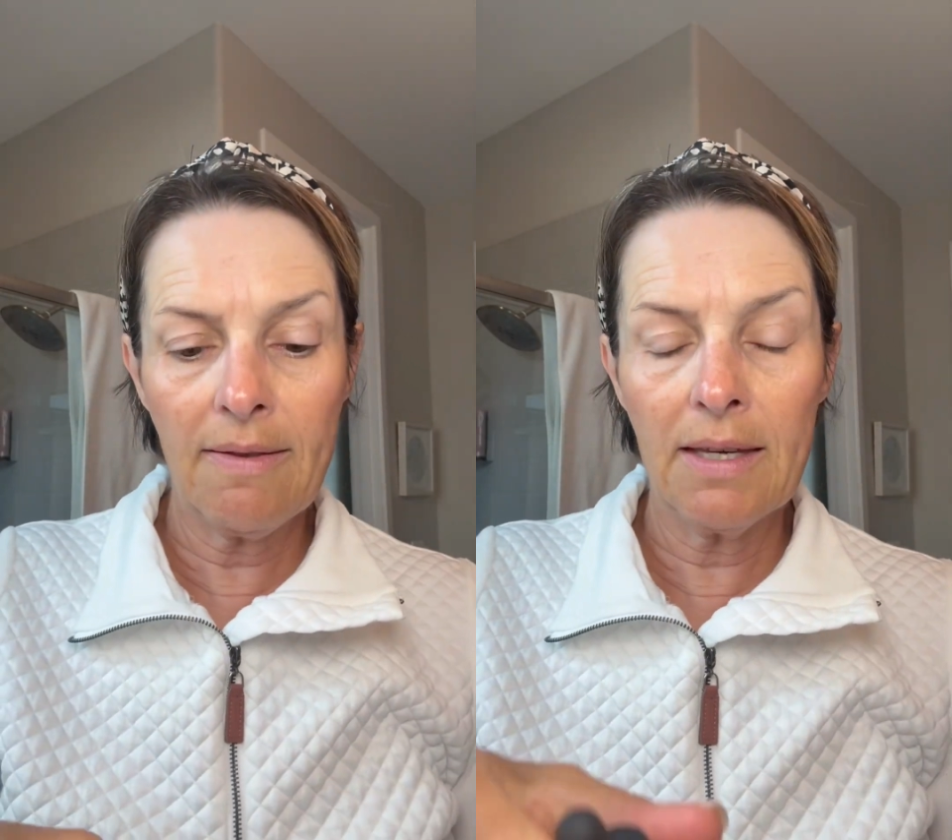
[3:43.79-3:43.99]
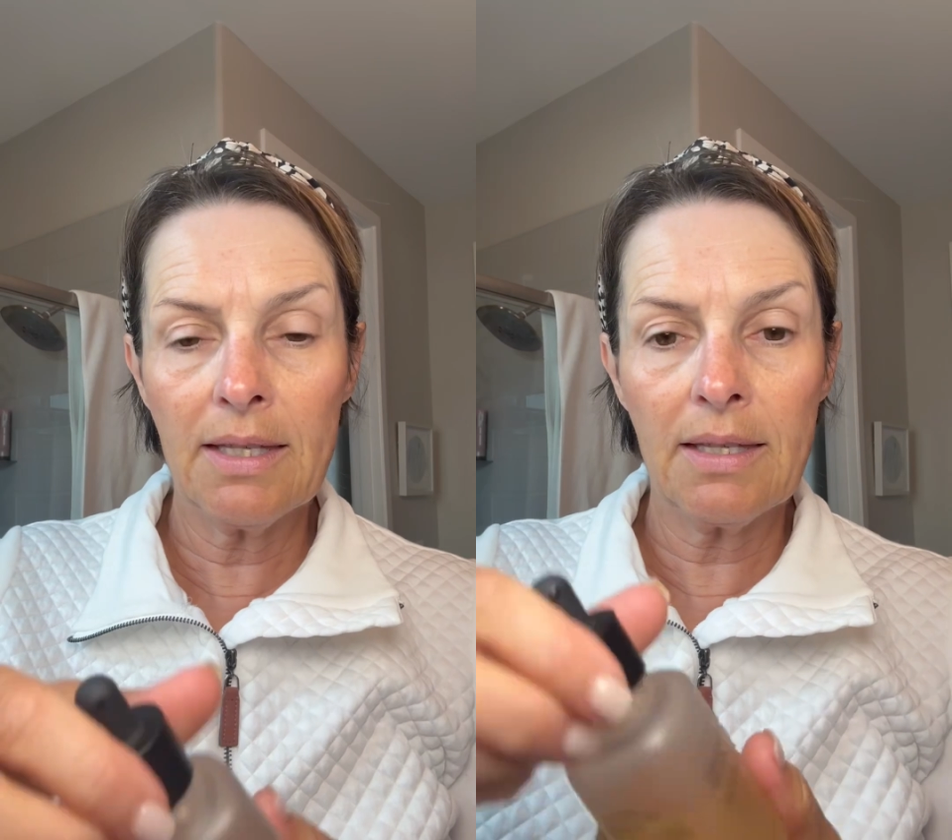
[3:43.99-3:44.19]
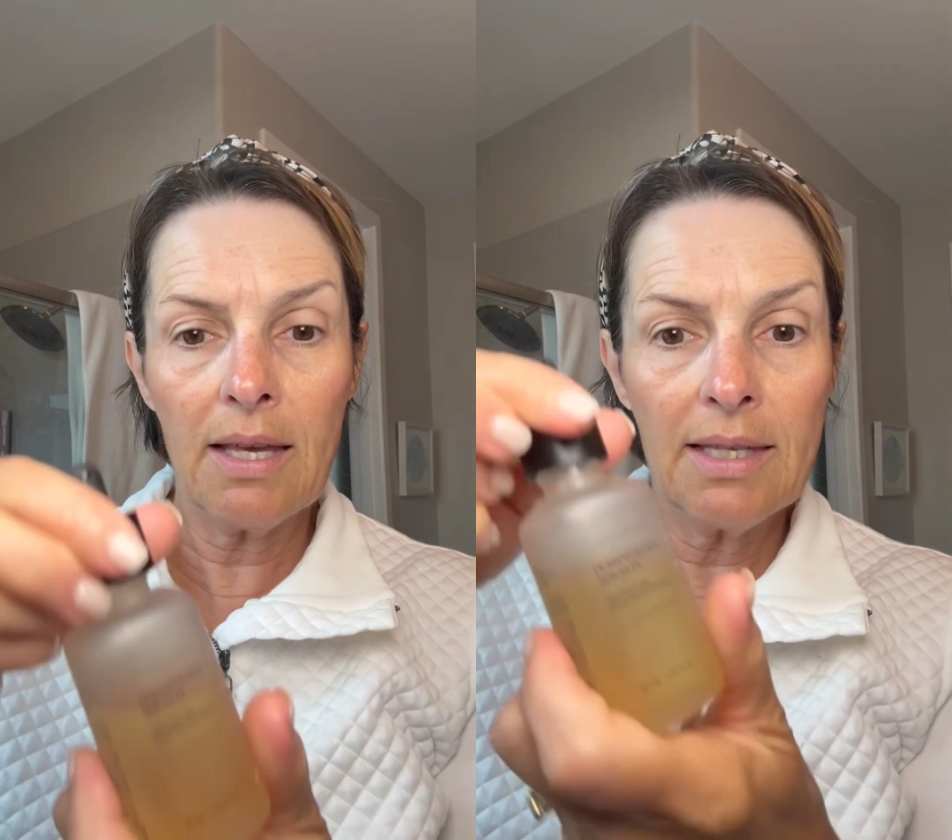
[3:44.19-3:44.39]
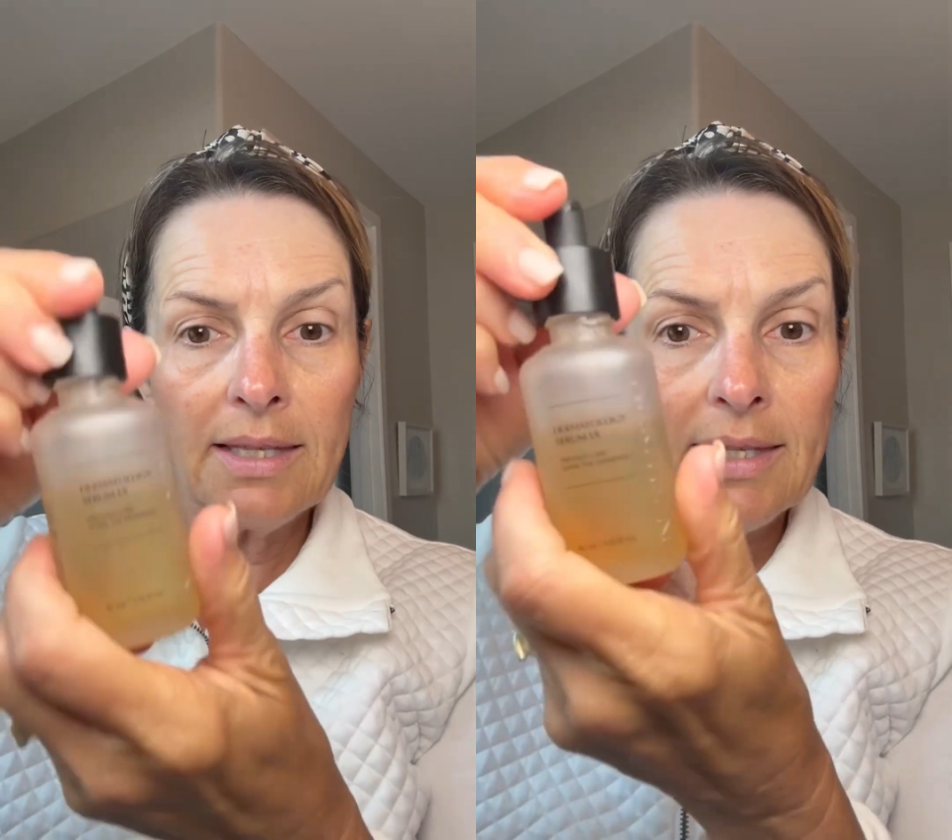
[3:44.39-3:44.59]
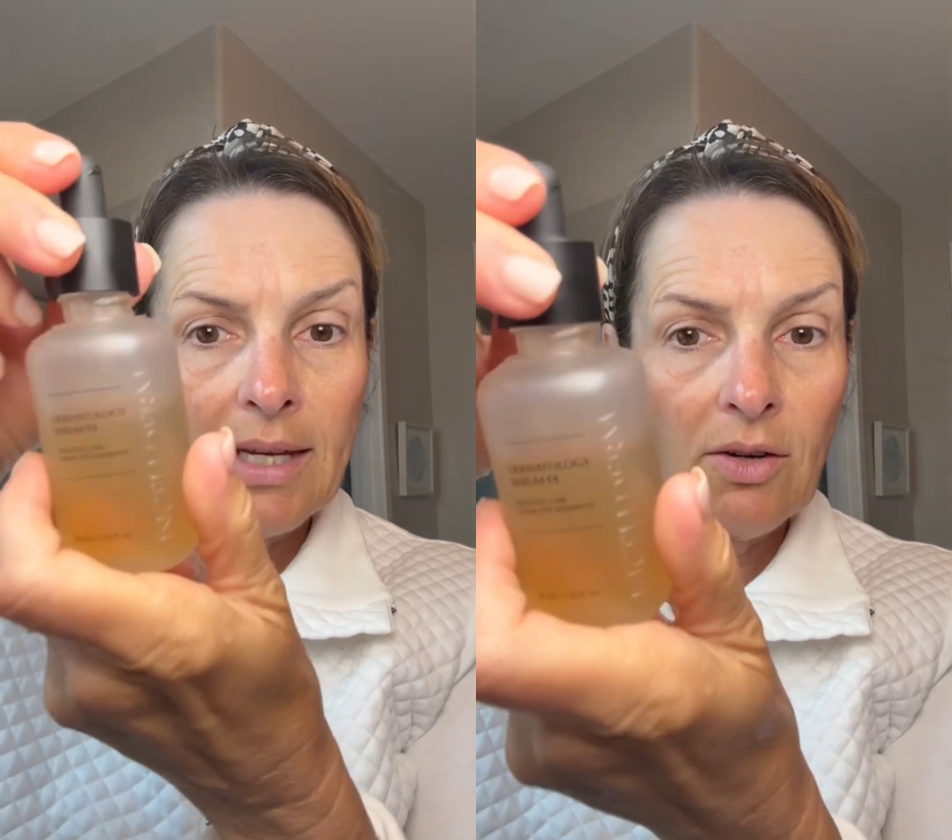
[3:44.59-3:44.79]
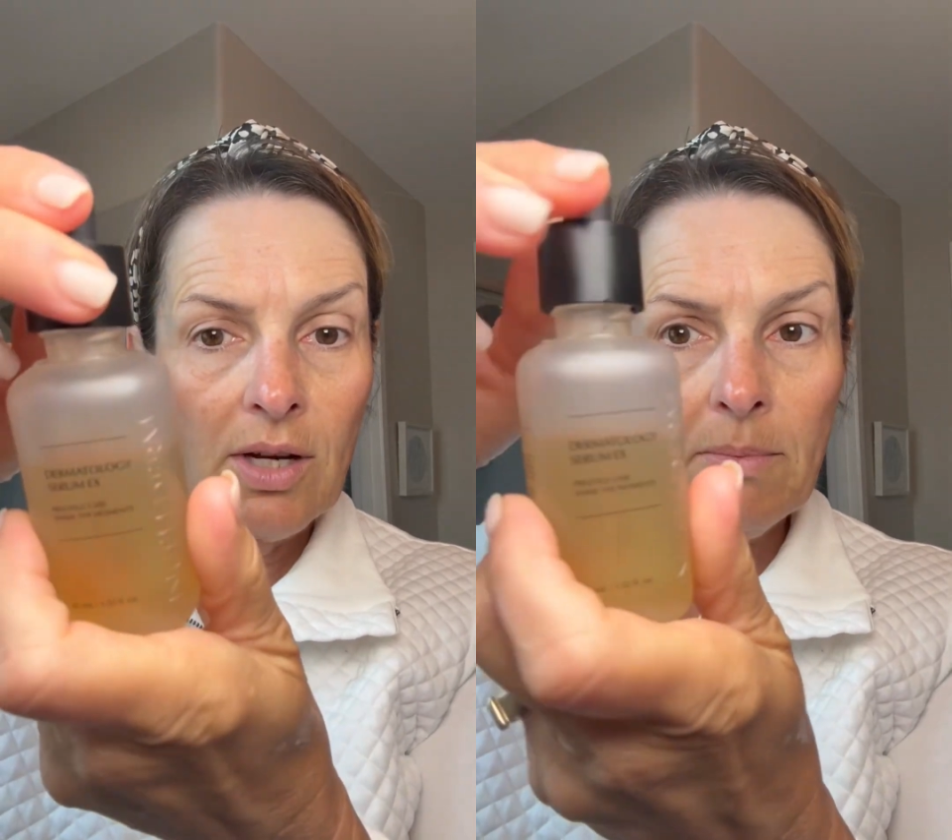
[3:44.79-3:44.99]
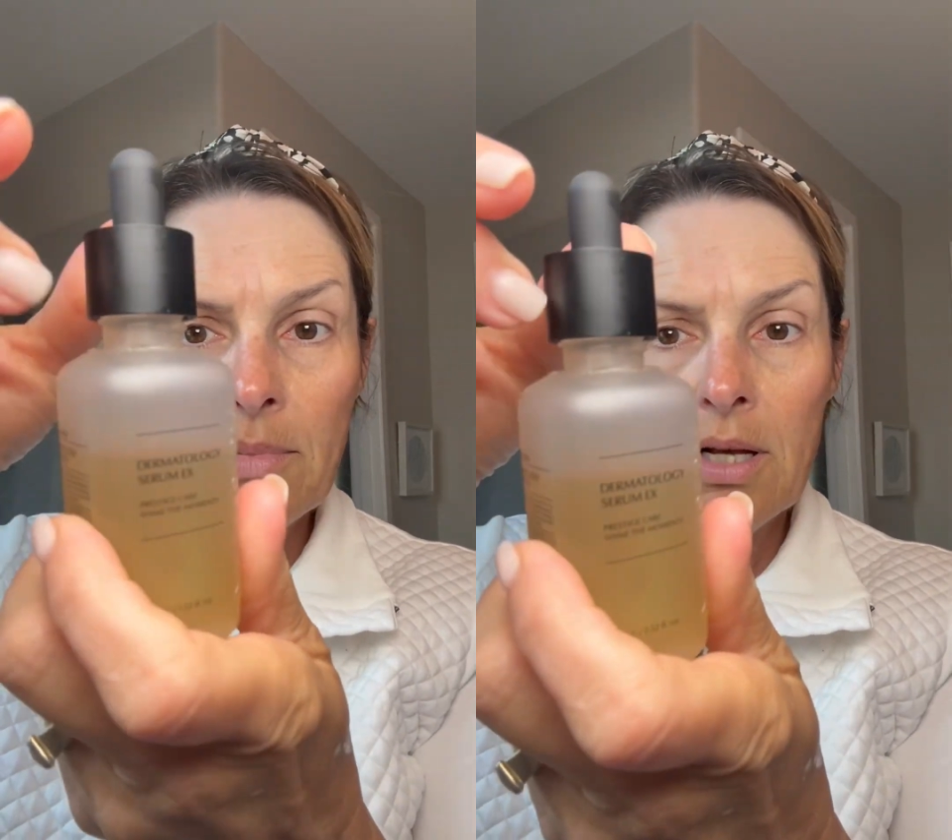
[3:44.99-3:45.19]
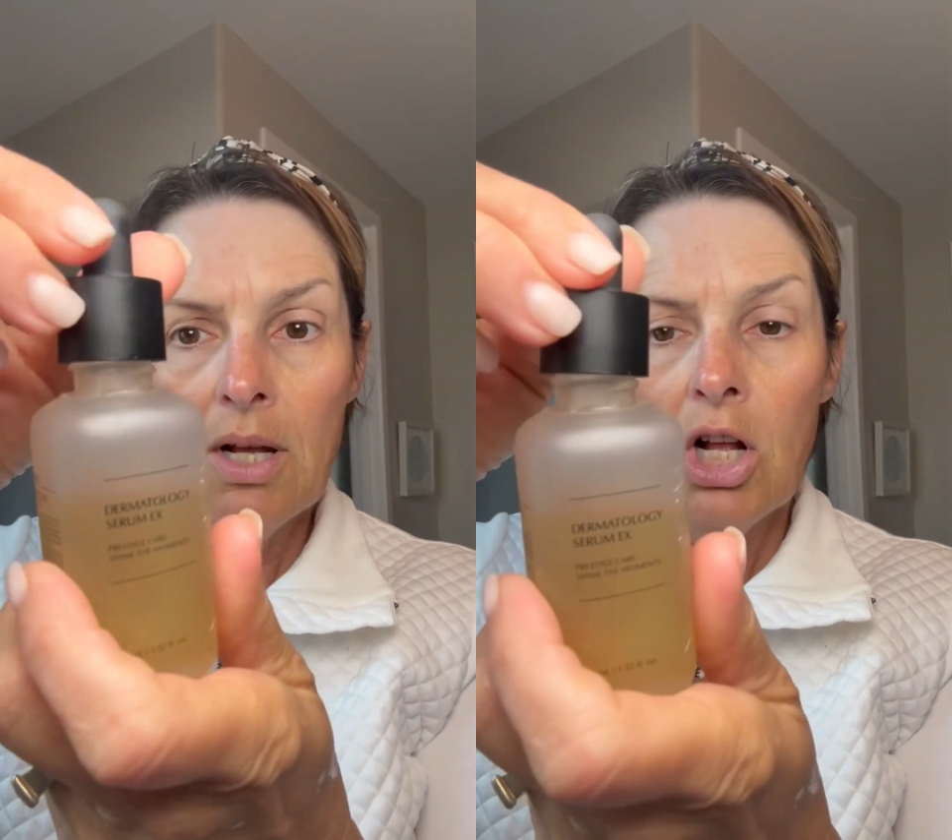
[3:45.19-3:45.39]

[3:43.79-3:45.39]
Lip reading: this serum